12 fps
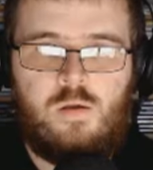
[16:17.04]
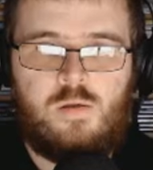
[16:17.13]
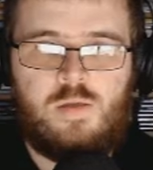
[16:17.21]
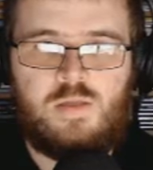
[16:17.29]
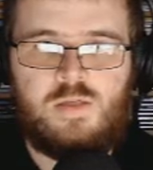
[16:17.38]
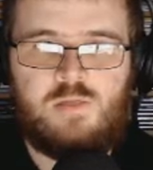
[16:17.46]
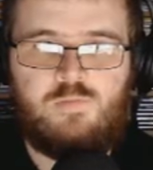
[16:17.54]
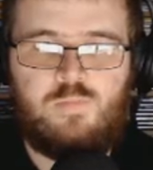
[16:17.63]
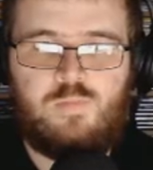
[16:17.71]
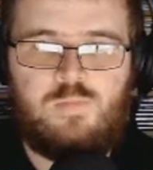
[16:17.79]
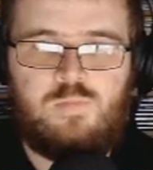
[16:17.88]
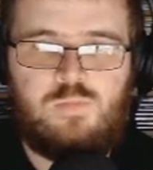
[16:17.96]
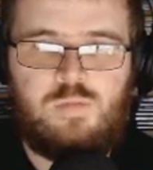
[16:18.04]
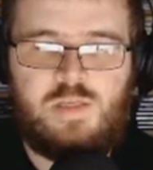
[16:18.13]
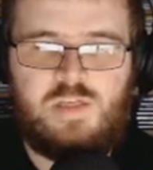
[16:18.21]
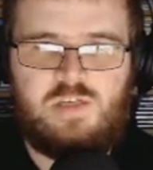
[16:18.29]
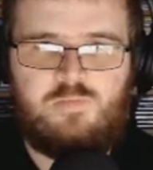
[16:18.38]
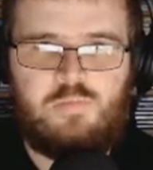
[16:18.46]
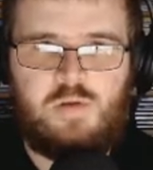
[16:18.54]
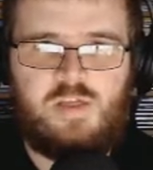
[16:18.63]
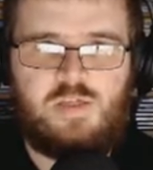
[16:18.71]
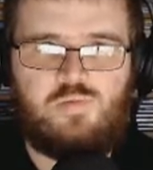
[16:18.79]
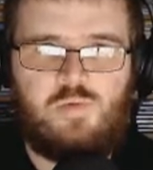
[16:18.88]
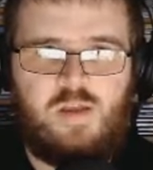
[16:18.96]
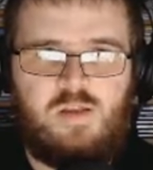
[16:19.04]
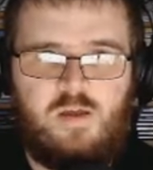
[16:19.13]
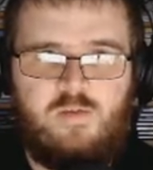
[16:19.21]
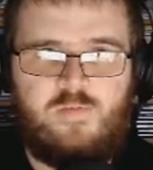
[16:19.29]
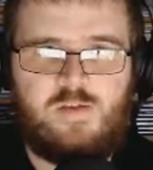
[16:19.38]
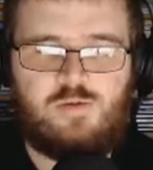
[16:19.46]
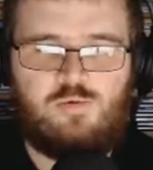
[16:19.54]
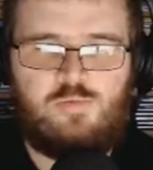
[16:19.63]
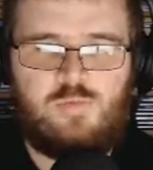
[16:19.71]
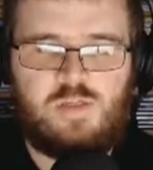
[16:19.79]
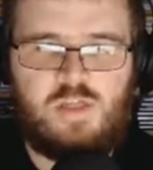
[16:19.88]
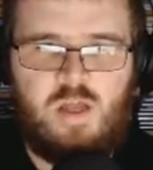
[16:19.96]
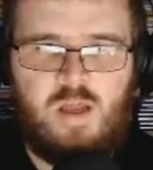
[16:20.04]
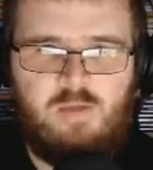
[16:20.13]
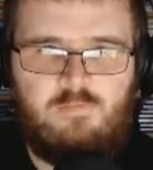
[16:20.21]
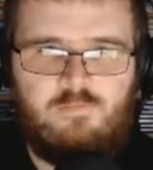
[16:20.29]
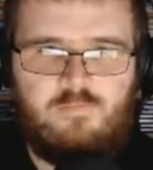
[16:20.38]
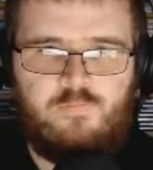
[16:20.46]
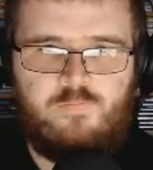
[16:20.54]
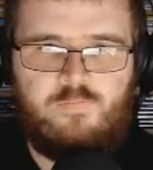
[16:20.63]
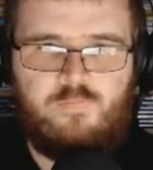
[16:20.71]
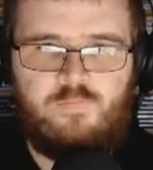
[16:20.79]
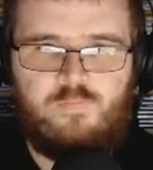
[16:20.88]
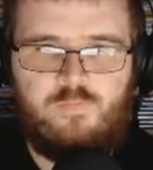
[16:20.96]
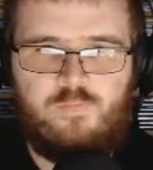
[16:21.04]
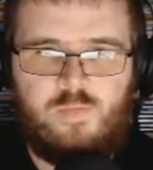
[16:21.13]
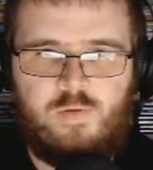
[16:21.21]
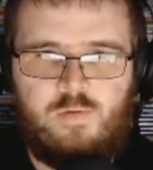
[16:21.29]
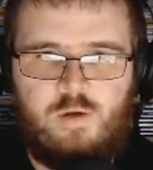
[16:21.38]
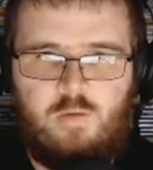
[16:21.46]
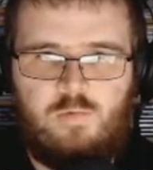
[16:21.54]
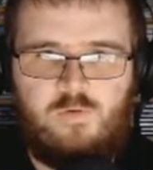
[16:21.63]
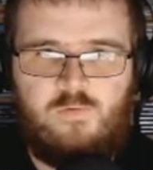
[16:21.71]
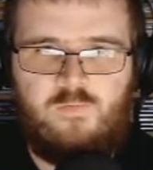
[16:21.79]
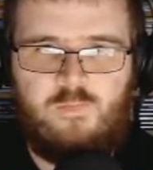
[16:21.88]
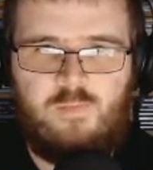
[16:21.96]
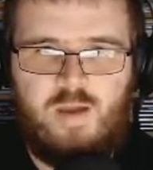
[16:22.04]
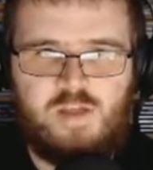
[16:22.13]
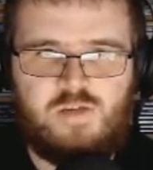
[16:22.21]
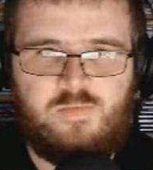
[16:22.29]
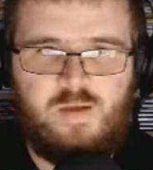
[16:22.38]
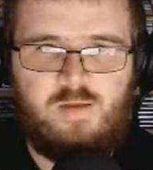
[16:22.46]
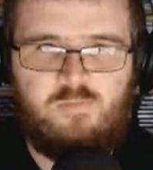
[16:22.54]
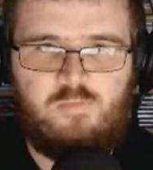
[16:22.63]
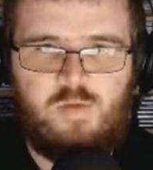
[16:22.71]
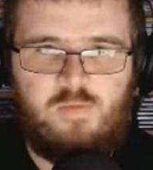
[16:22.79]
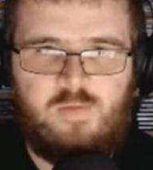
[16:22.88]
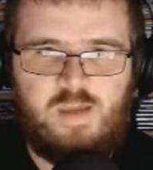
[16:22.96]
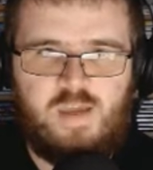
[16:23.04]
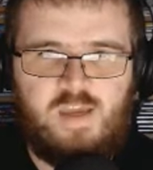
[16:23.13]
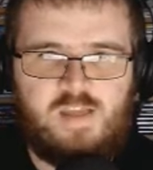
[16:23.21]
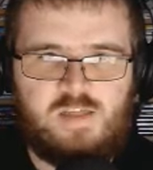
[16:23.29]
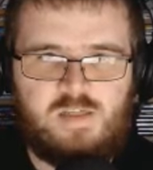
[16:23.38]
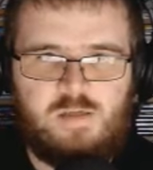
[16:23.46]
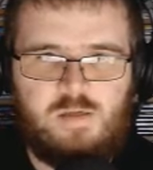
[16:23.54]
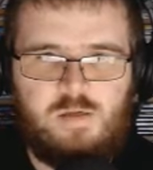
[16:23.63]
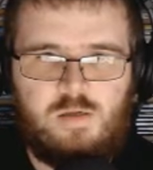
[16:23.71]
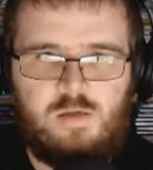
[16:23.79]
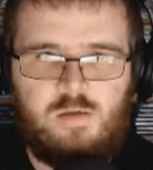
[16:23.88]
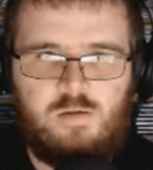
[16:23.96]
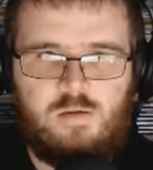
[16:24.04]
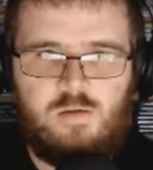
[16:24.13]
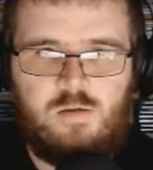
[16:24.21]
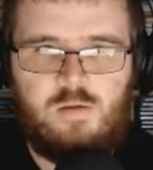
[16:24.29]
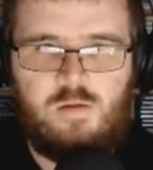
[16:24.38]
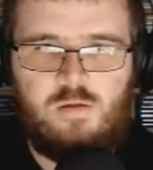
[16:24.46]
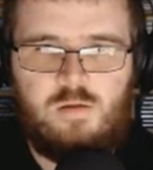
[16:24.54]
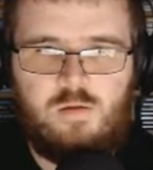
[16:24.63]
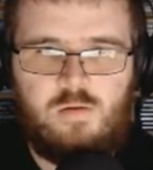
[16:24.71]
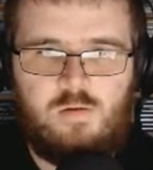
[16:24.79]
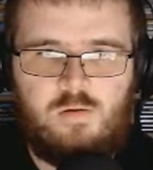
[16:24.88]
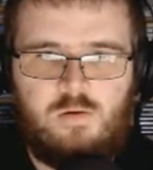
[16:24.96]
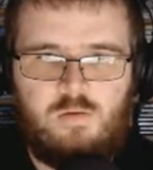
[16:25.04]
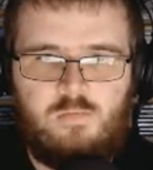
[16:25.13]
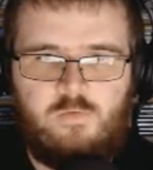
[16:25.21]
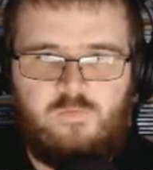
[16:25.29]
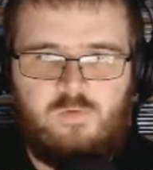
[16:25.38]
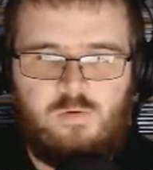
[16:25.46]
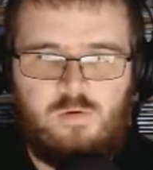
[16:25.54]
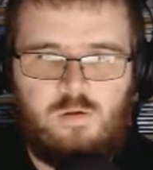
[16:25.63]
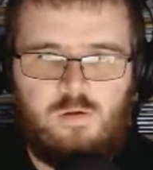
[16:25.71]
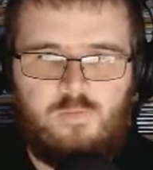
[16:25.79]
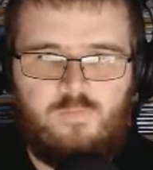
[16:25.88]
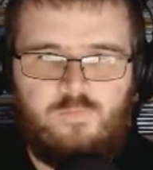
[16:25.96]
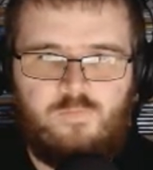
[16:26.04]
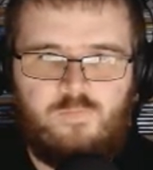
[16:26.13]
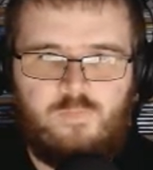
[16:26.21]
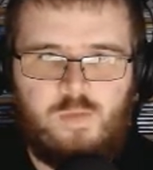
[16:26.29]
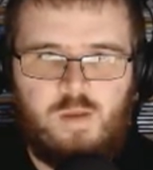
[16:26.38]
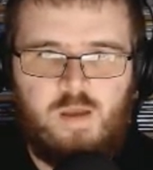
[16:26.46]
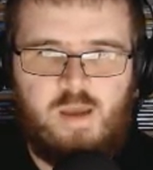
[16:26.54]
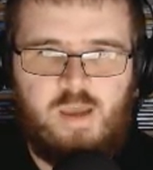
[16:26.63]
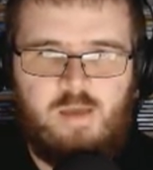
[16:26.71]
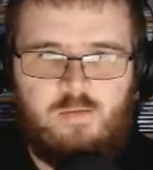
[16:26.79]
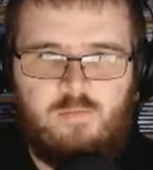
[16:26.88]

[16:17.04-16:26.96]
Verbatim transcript: Does this, does this place rain like this all the time? I wouldn't imagine that be the case. On the floor. Hi!